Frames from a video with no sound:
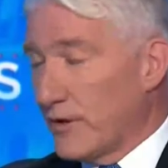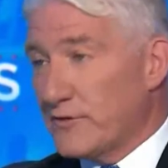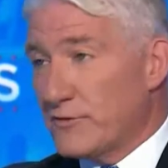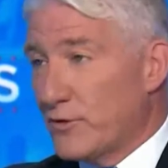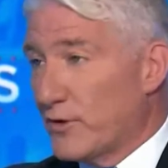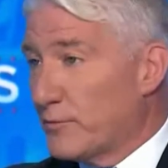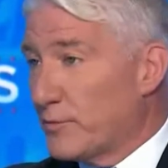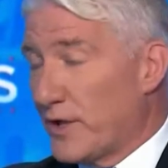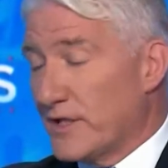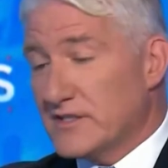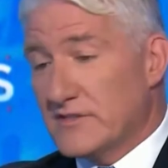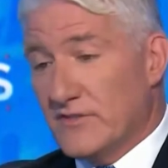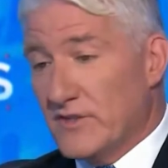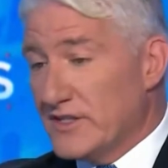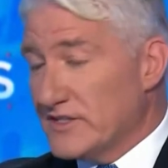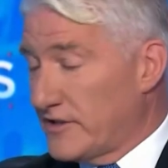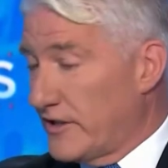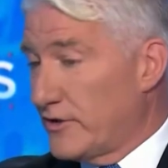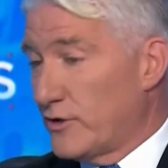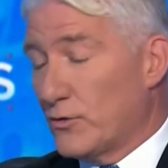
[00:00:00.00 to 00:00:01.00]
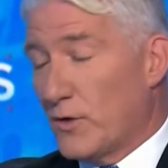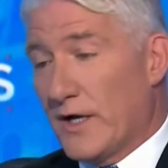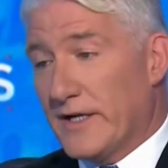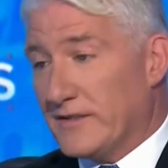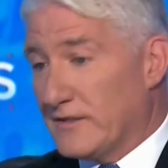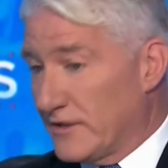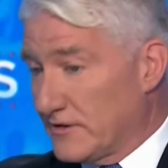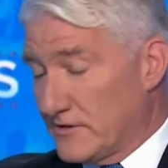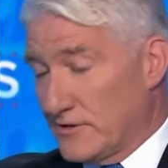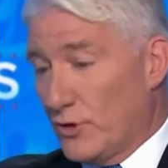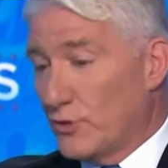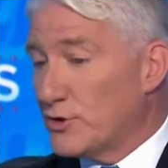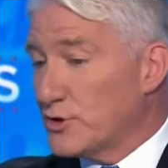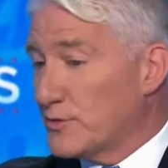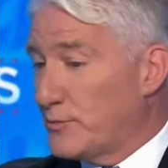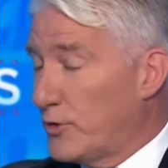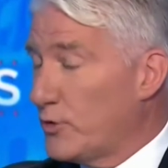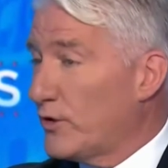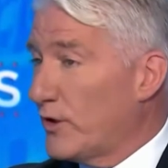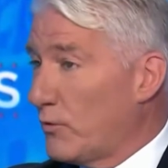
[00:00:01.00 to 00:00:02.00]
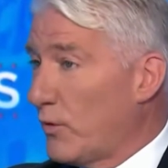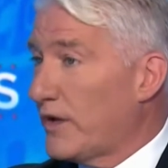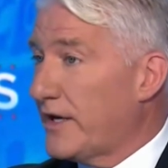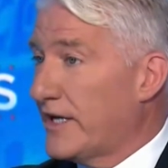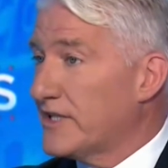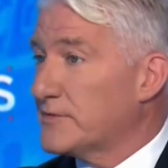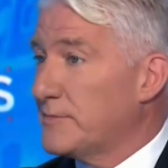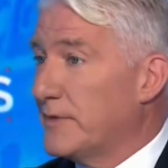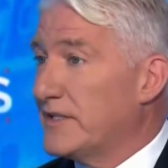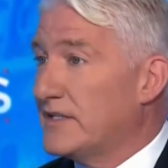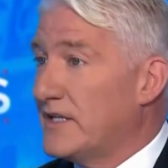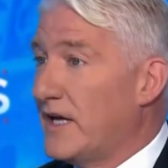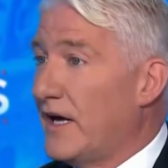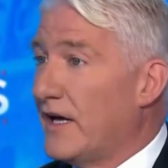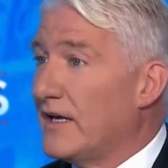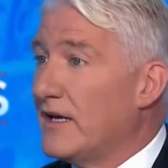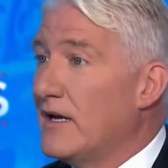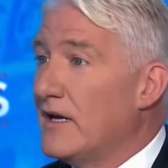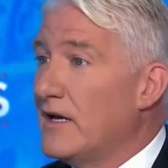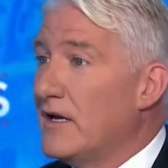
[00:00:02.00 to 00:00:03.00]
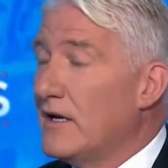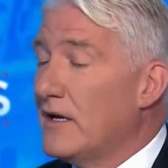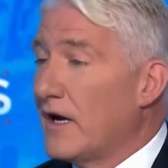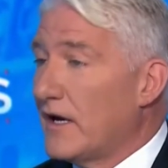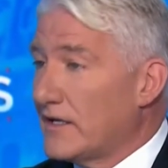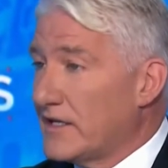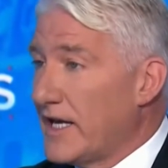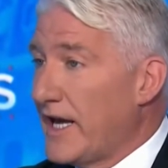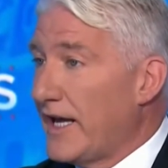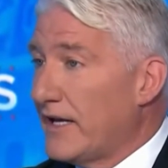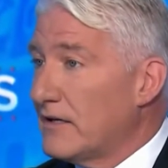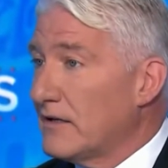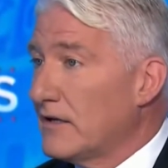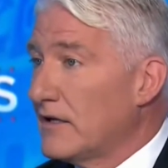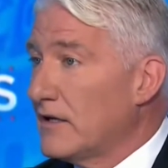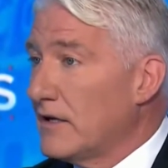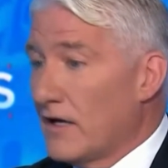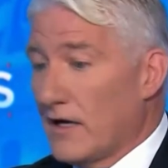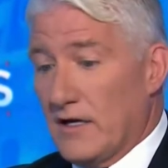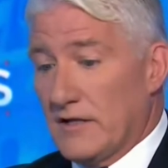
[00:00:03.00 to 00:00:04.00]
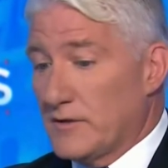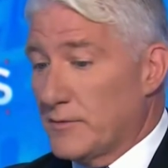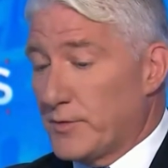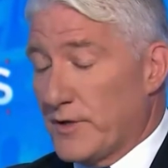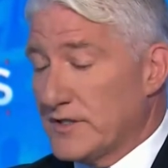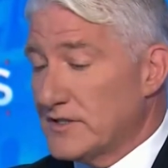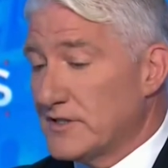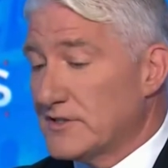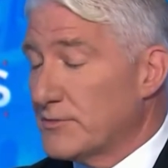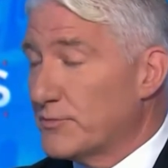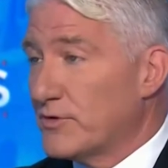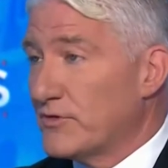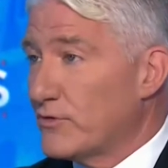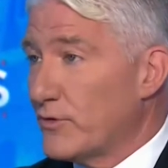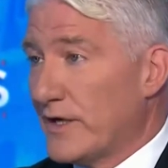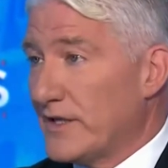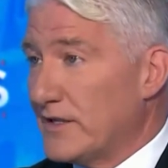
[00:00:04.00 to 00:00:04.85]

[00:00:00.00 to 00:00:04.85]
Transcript: went through an impressive list, and you're right. There's no disputing what has been done. And yet, The president's approval